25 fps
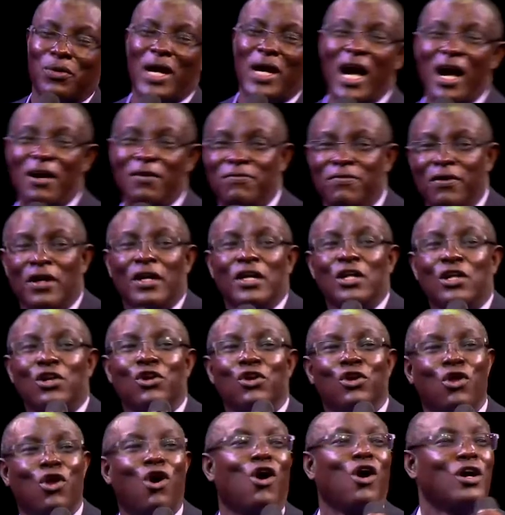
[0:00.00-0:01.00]
we have
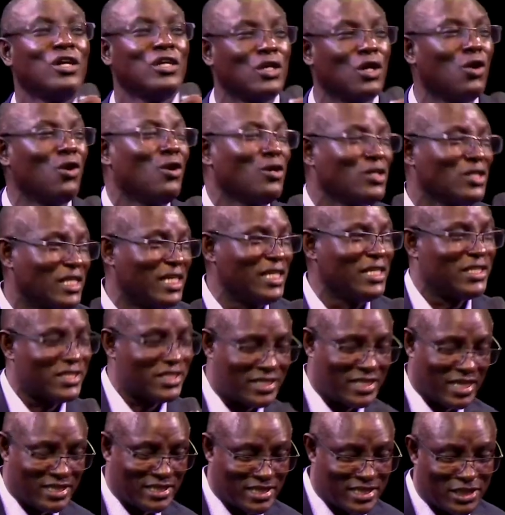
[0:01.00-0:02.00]
long, long
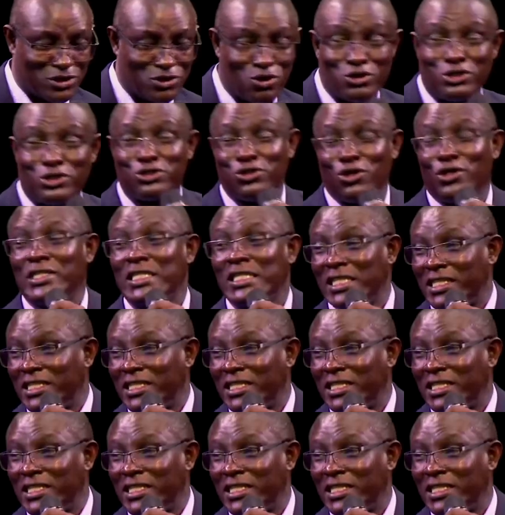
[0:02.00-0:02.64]
distances or short